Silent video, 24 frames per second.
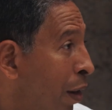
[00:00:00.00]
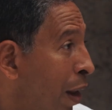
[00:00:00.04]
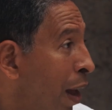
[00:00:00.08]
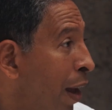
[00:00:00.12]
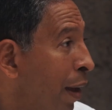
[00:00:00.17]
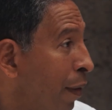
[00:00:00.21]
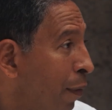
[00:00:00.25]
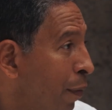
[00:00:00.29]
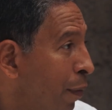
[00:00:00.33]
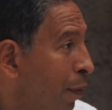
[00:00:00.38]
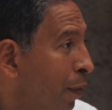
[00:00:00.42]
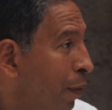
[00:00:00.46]

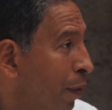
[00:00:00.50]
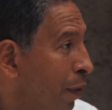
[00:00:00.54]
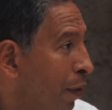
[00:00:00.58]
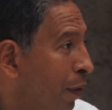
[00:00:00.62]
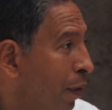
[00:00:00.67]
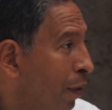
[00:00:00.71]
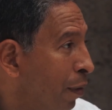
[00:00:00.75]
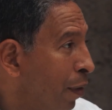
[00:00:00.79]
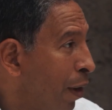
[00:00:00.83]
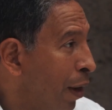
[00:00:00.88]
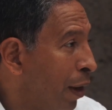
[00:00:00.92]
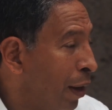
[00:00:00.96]
life,
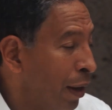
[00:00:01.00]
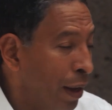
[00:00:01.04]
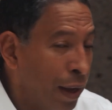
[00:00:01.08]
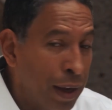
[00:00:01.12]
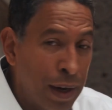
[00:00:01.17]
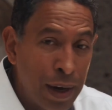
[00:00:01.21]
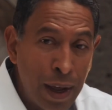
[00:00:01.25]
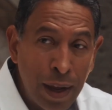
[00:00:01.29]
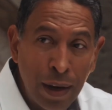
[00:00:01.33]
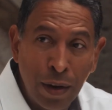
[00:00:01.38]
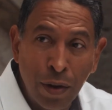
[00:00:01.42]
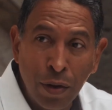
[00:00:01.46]
right?
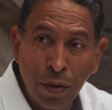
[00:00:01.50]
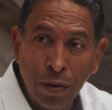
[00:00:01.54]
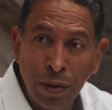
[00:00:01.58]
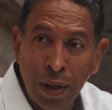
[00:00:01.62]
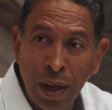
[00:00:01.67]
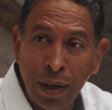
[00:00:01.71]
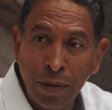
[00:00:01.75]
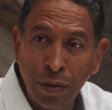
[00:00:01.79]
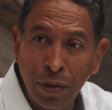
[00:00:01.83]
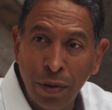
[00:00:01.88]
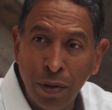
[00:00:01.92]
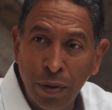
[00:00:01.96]
And I know,
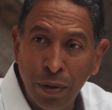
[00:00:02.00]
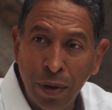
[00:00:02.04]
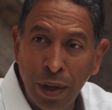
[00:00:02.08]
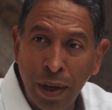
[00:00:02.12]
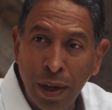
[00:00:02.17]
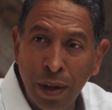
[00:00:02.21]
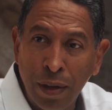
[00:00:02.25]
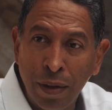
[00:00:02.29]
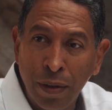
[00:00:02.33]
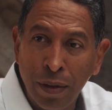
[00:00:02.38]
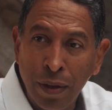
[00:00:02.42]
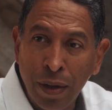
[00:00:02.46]
Dr.
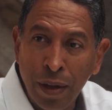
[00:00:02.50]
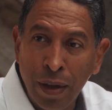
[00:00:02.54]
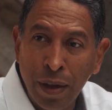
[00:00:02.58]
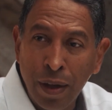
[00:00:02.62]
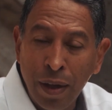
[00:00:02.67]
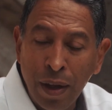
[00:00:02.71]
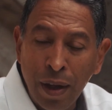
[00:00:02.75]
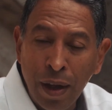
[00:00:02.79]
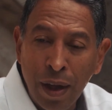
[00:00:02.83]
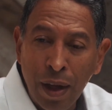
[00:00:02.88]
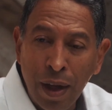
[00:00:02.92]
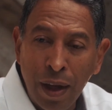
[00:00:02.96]
Curiel,
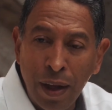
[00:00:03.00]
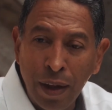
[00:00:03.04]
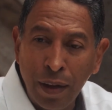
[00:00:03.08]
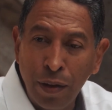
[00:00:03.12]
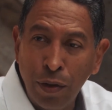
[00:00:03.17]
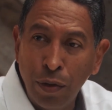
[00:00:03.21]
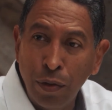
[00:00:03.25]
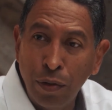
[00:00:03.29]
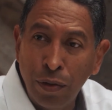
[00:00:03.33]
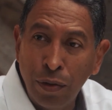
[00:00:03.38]
you